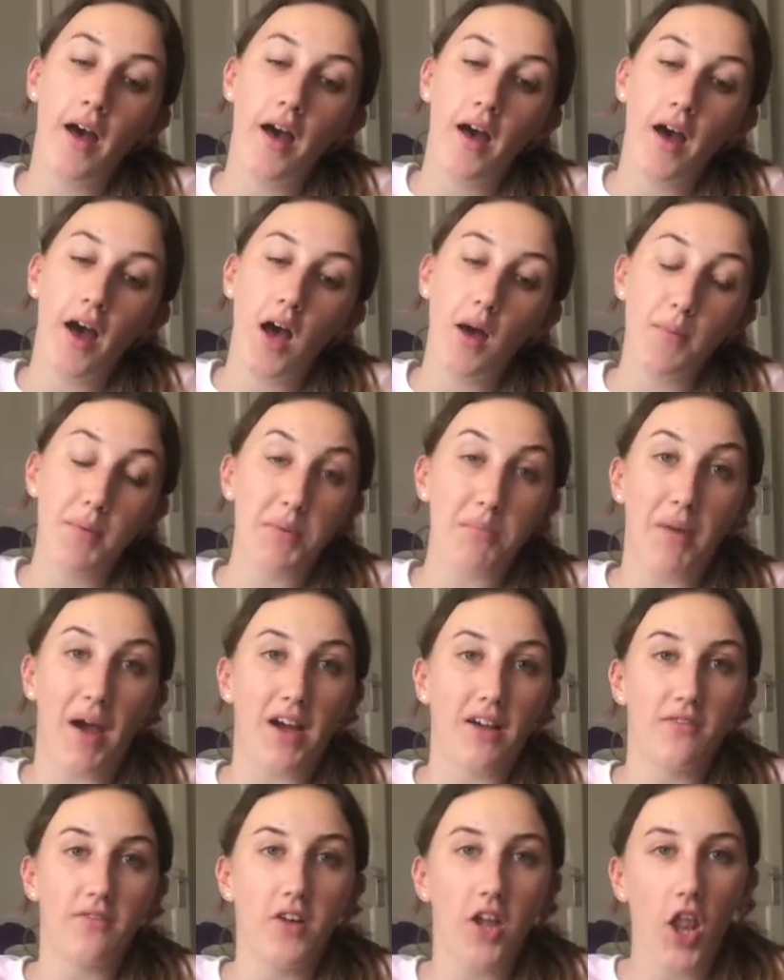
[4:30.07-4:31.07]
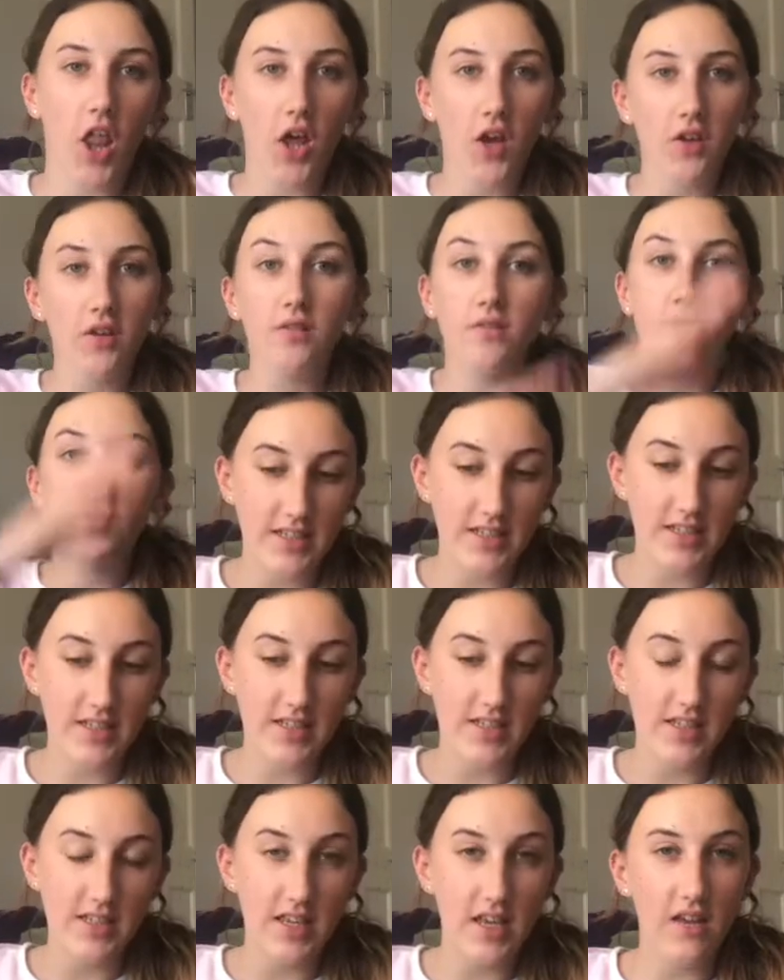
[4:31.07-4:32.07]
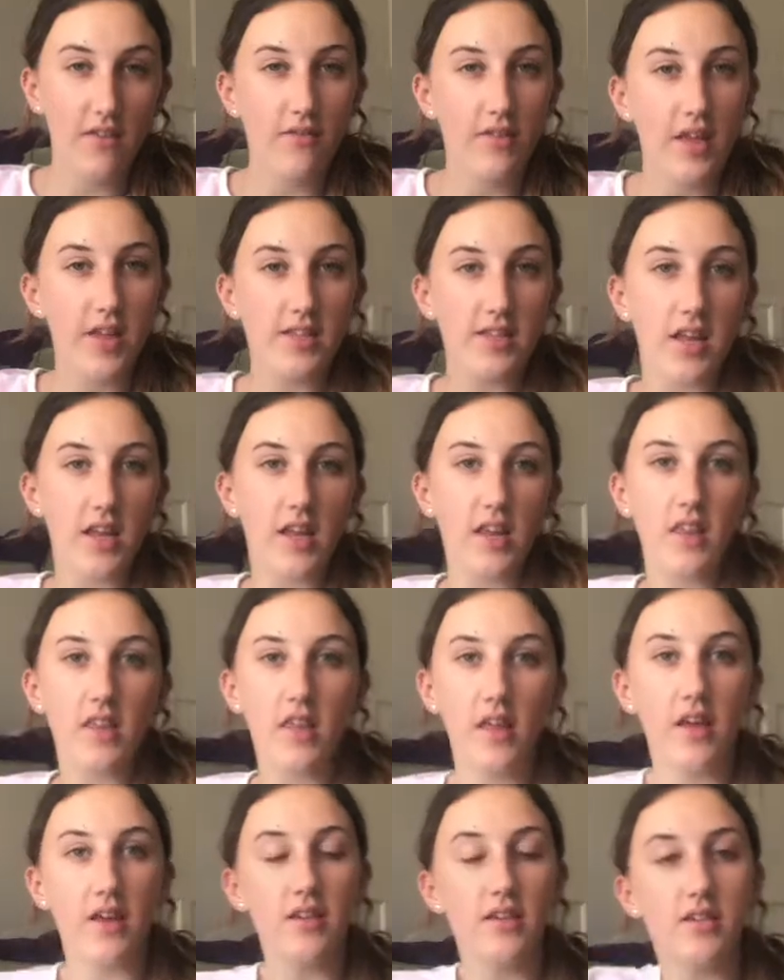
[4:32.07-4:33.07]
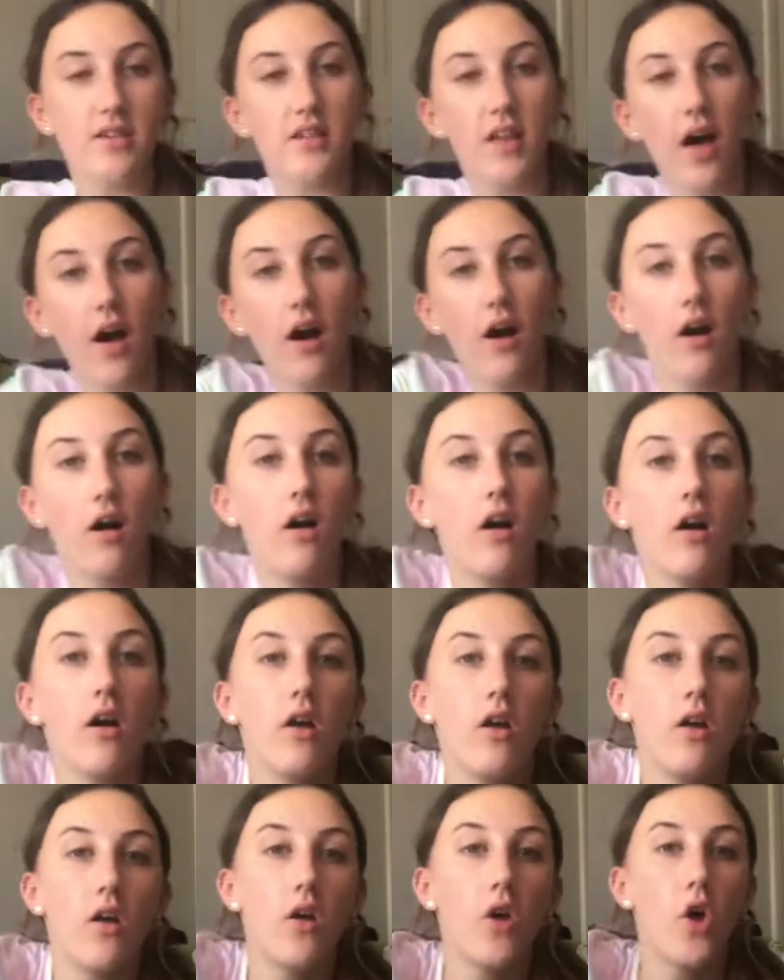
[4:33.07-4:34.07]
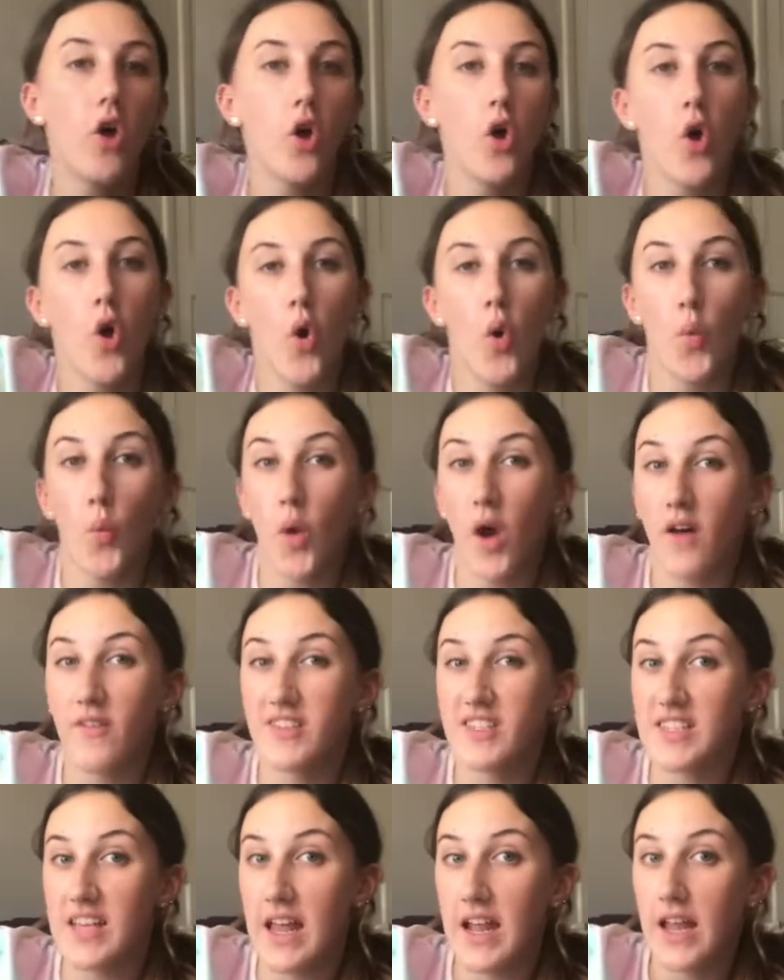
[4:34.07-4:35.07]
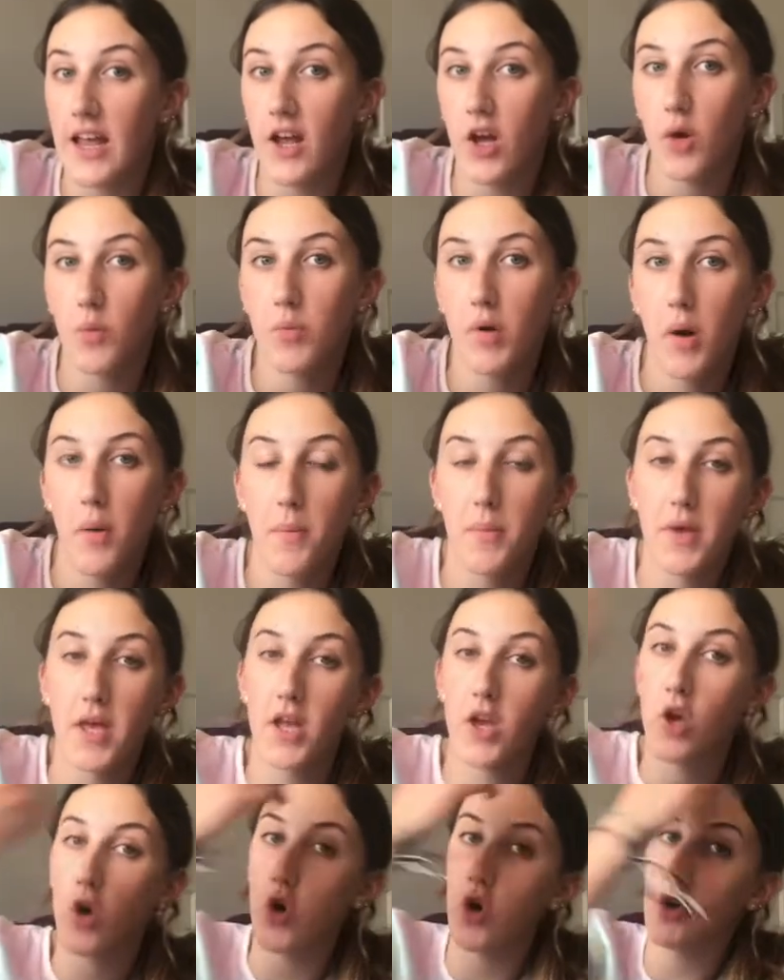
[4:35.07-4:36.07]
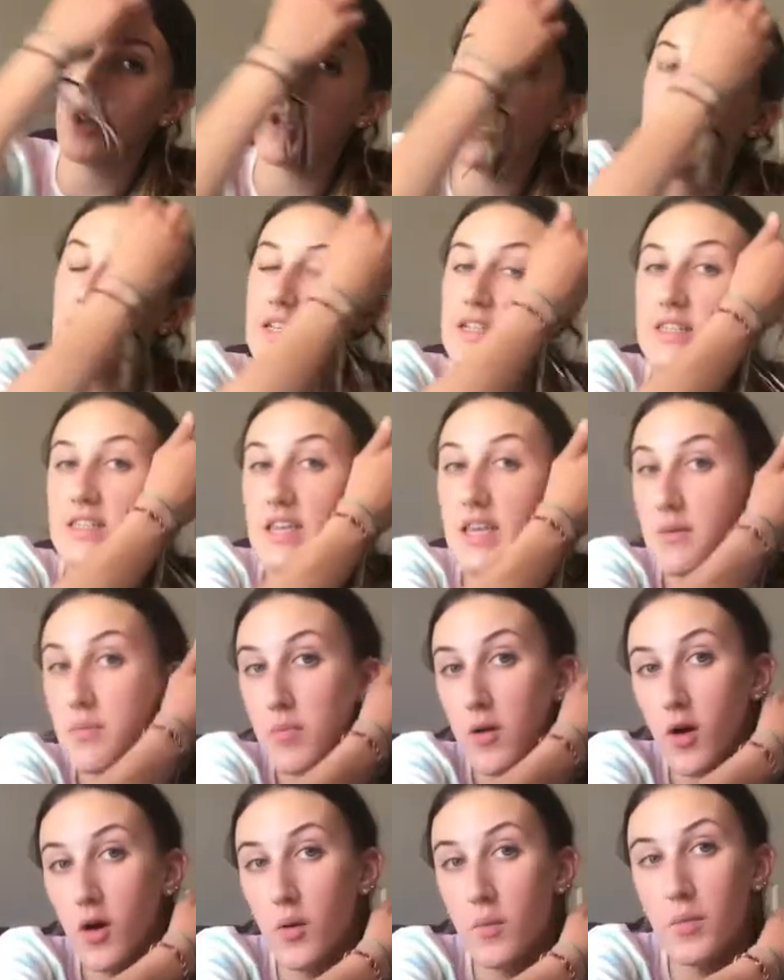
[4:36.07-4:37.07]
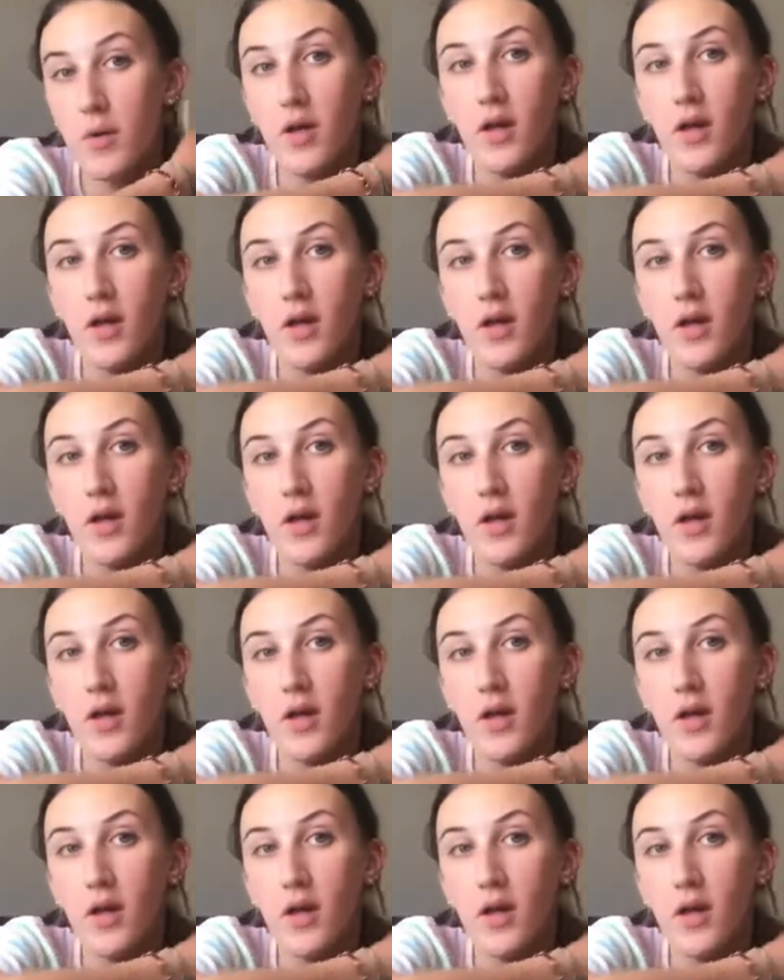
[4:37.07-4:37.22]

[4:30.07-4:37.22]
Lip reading: a big bag of clothes. See if there's any things that are worth selling or popping on Depop.